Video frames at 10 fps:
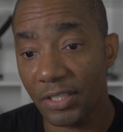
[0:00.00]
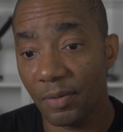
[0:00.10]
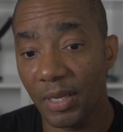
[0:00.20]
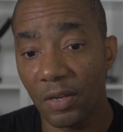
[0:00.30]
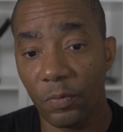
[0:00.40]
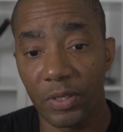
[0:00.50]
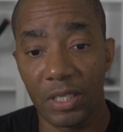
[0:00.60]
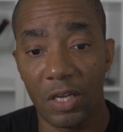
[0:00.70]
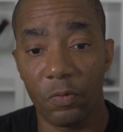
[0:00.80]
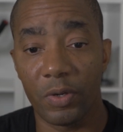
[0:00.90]
I mean, if we
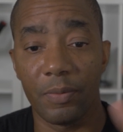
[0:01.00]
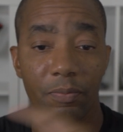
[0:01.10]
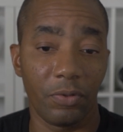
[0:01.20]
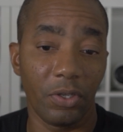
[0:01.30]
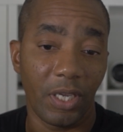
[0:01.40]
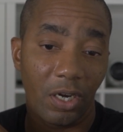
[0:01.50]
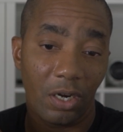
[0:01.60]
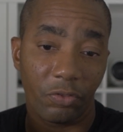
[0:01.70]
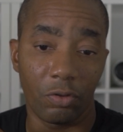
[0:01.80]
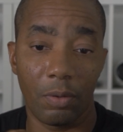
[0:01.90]
if we look here, I'll
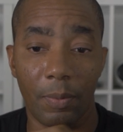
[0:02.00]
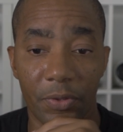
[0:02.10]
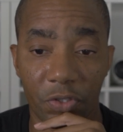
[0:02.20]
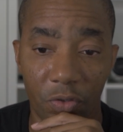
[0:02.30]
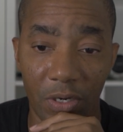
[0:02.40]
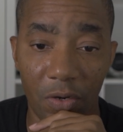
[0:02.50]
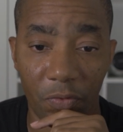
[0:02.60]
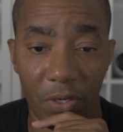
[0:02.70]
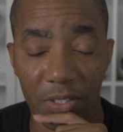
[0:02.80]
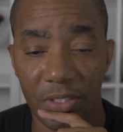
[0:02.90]
throw them up on the screen here for
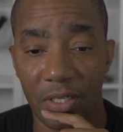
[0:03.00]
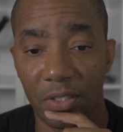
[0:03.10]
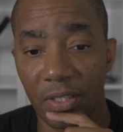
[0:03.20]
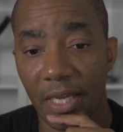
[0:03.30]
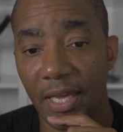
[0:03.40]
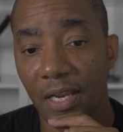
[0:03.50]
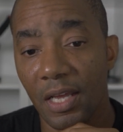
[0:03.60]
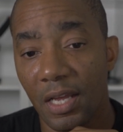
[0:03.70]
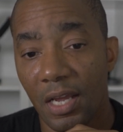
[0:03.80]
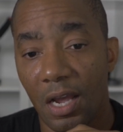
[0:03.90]
you guys to take a look at.
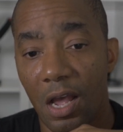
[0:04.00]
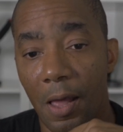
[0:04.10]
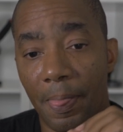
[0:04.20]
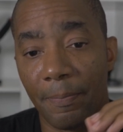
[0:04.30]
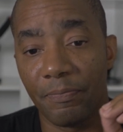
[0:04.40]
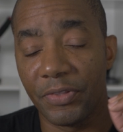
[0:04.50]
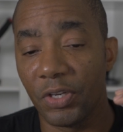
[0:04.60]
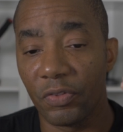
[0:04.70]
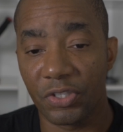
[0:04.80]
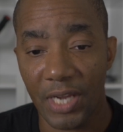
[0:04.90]
Um, the, you
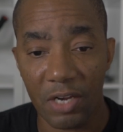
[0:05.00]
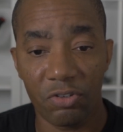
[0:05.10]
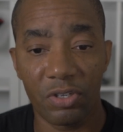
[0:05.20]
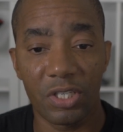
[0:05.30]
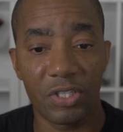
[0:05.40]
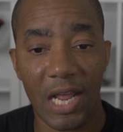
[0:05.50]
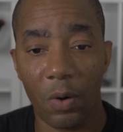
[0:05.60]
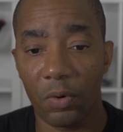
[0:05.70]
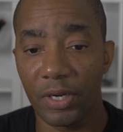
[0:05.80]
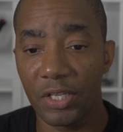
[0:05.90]
know, this nitrogen is now
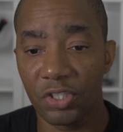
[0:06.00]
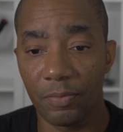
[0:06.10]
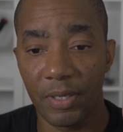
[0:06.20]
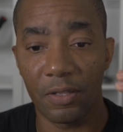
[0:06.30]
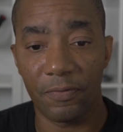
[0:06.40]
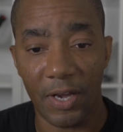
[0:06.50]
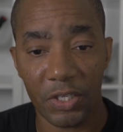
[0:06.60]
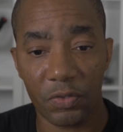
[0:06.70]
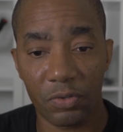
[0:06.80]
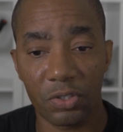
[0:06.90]
where it needs to be. The
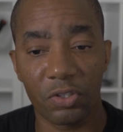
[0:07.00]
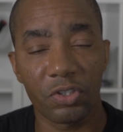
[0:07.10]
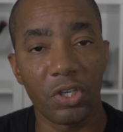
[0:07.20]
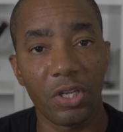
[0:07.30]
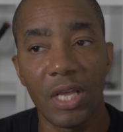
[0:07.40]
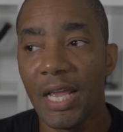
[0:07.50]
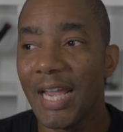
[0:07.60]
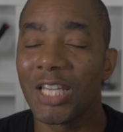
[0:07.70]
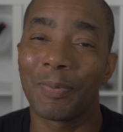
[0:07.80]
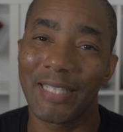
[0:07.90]
phosphorus looks good.
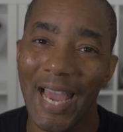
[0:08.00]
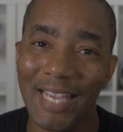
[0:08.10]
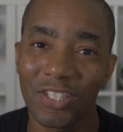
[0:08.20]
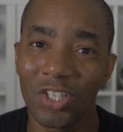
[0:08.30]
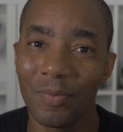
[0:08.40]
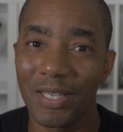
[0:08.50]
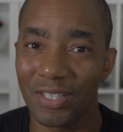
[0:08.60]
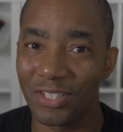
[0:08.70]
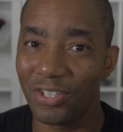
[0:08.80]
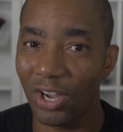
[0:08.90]
His potassium is a
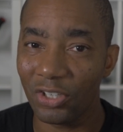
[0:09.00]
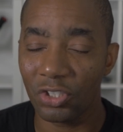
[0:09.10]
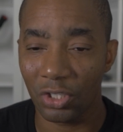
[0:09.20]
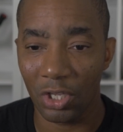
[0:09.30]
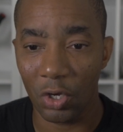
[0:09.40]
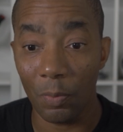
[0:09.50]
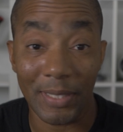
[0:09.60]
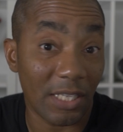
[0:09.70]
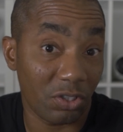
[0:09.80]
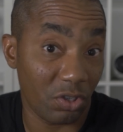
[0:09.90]
touch low, but
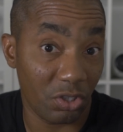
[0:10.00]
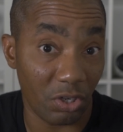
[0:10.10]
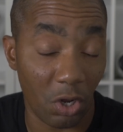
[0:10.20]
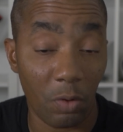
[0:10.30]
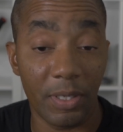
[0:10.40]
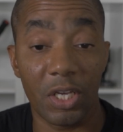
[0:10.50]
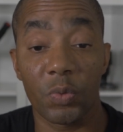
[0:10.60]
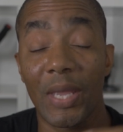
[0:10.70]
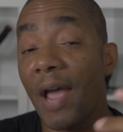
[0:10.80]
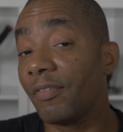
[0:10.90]
that's good to know because
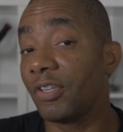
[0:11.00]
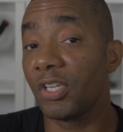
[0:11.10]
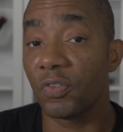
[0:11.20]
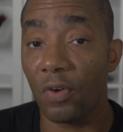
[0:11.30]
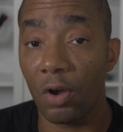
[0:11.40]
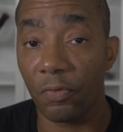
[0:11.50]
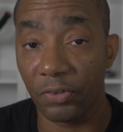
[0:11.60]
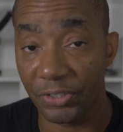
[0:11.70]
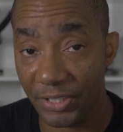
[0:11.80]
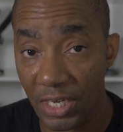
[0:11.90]
we haven't done his fall
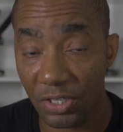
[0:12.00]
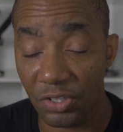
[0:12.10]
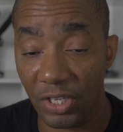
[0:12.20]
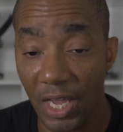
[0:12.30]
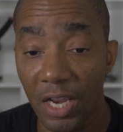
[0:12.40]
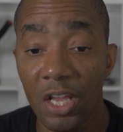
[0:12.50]
fertilization as yet.